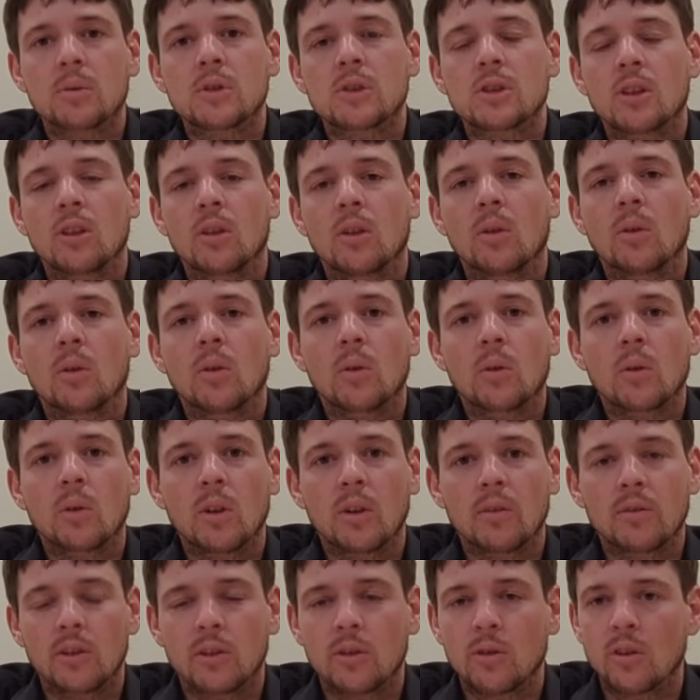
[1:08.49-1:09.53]
So
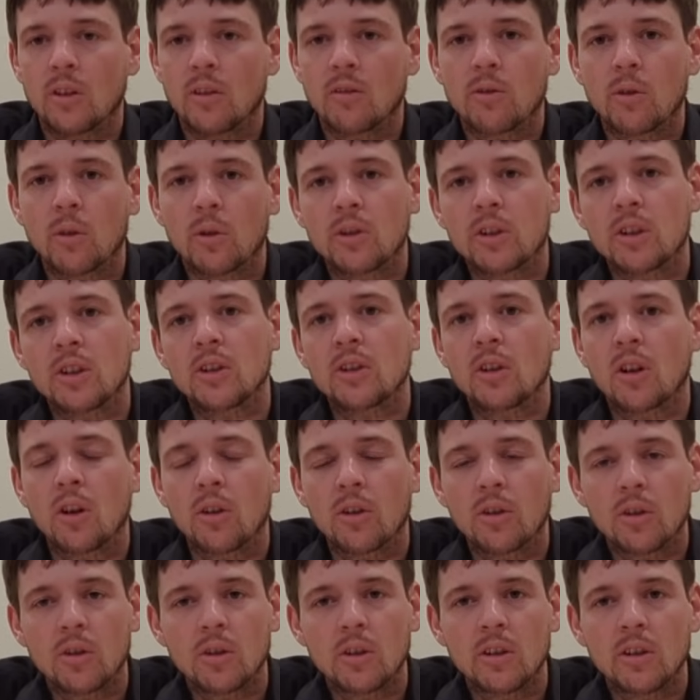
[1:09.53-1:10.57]
if you're doing a 14 tall
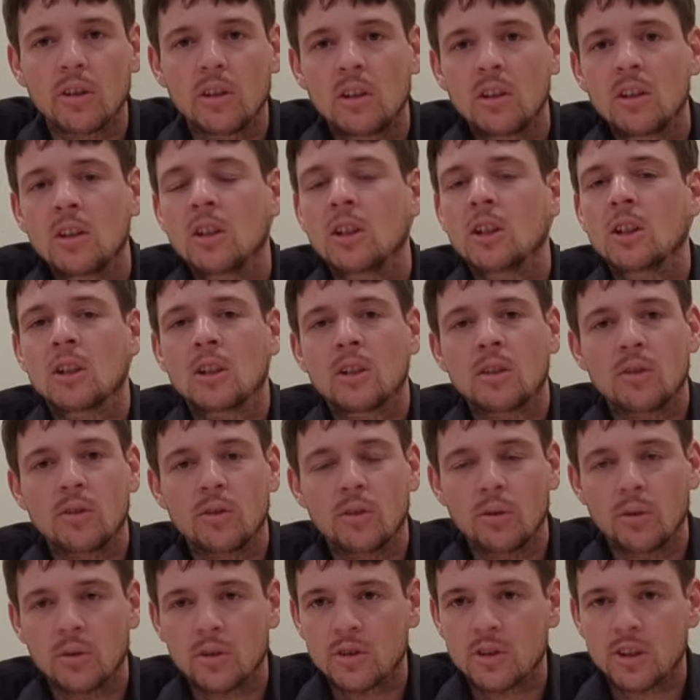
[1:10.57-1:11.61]
door,
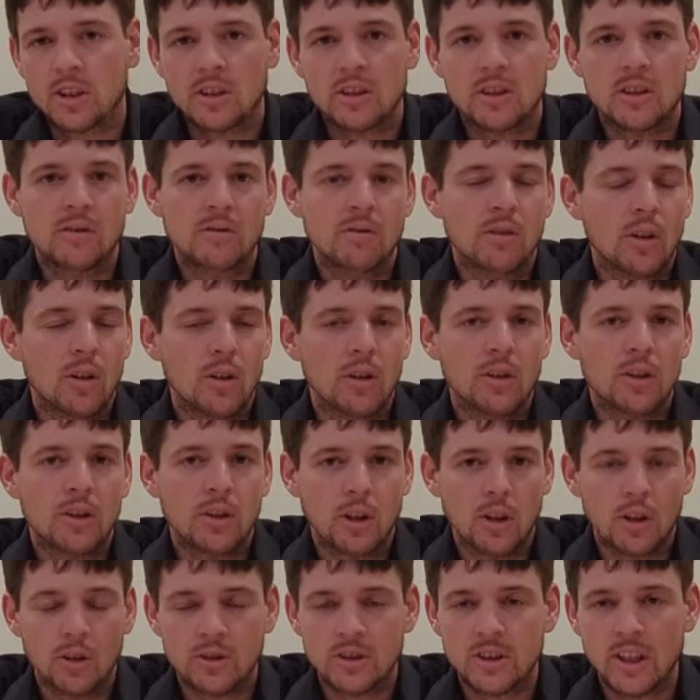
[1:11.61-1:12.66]
do a 16
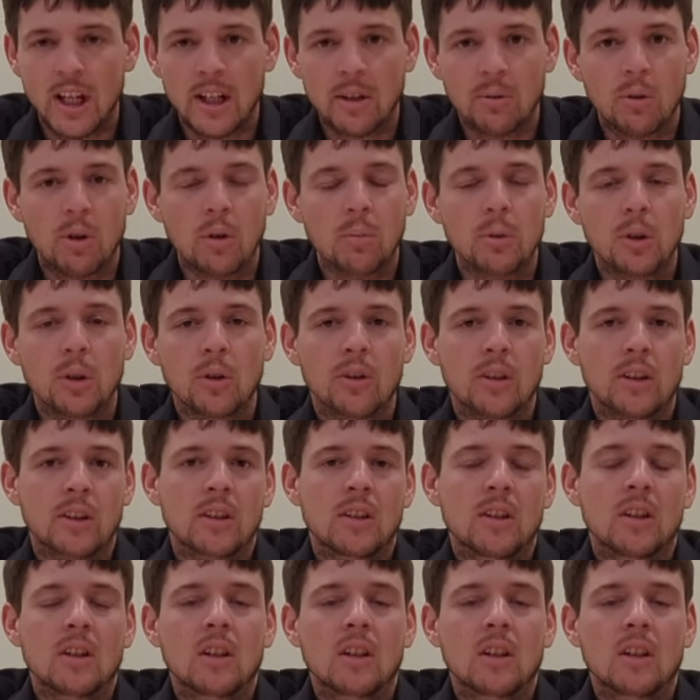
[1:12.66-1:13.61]
tall sidewall building.